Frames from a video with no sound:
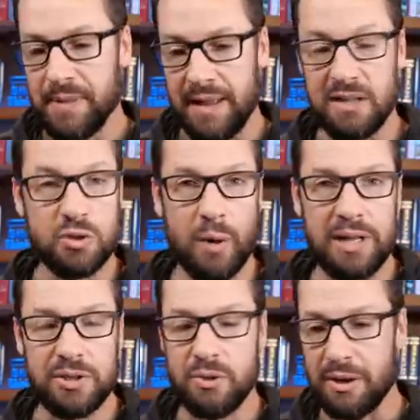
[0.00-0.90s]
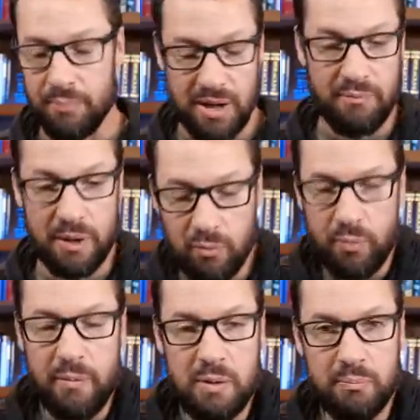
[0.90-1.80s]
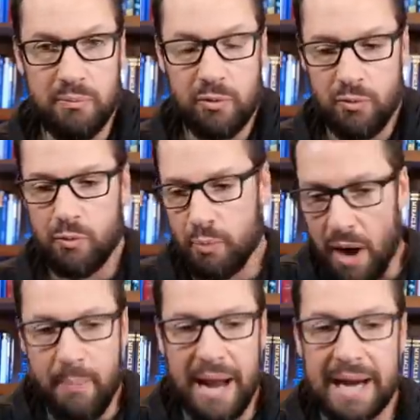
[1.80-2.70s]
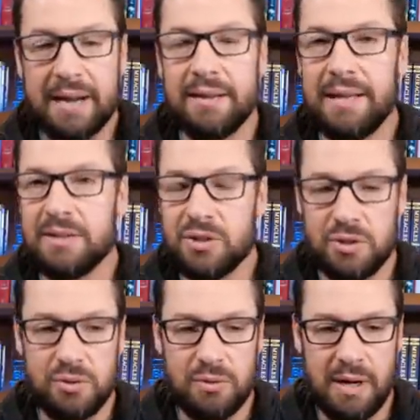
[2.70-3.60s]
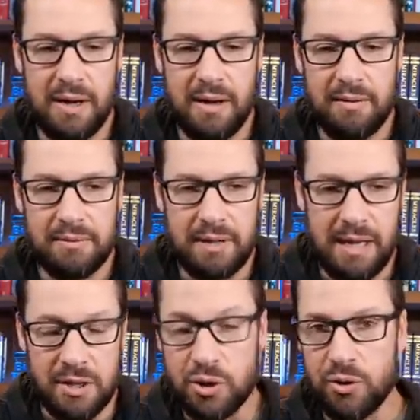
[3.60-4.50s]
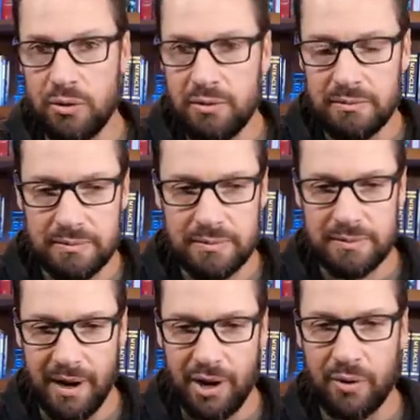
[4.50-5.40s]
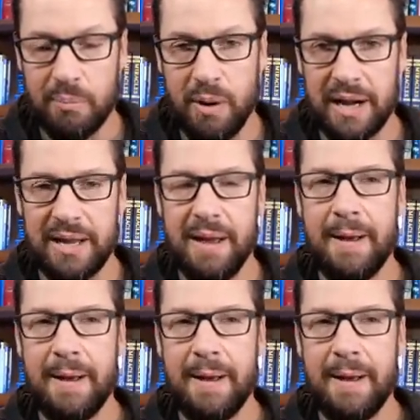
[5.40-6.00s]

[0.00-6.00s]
and in 22 they have been they've been brought back into uh, an eternal uncorrupt body,